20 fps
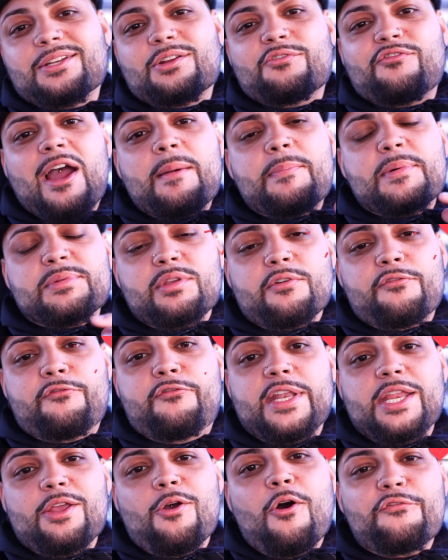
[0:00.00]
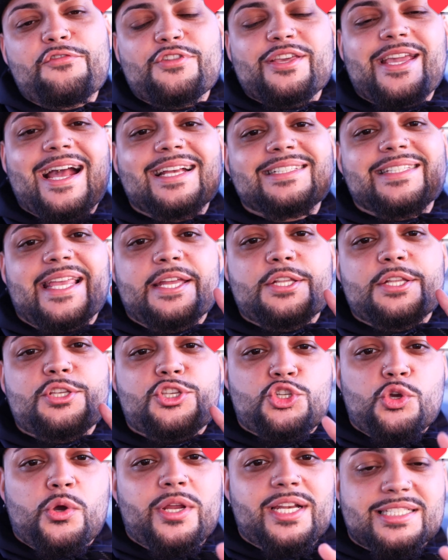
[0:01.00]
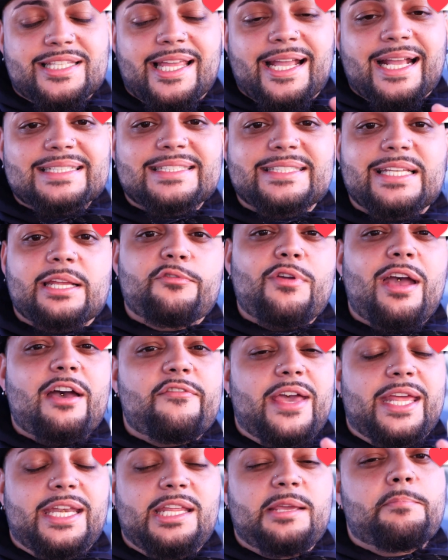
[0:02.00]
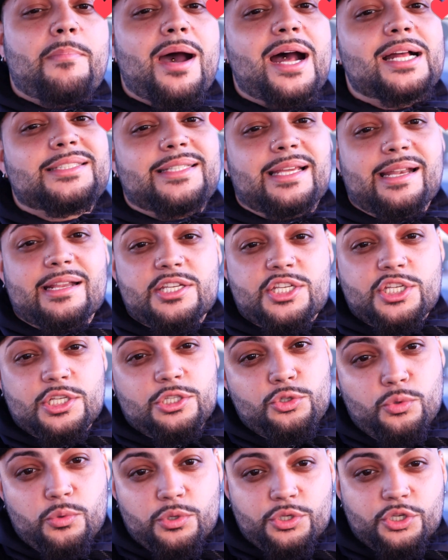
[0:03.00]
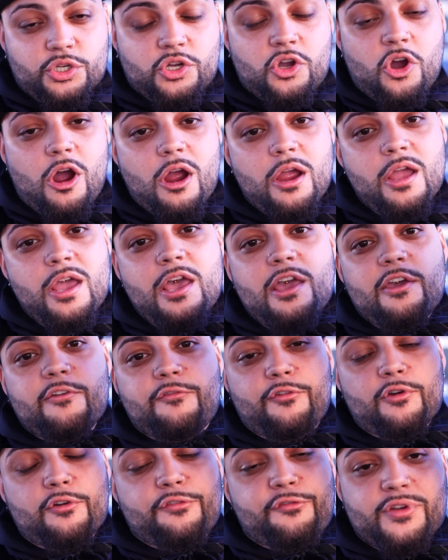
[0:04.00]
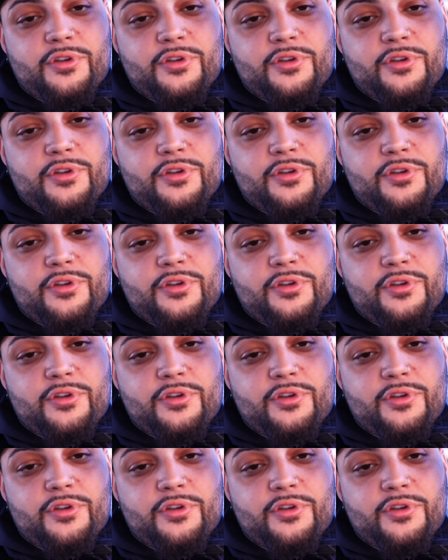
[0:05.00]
wrap up the video. Hopefully you guys enjoyed this. Like I said, if you have any mods that I should do on the car, feel free to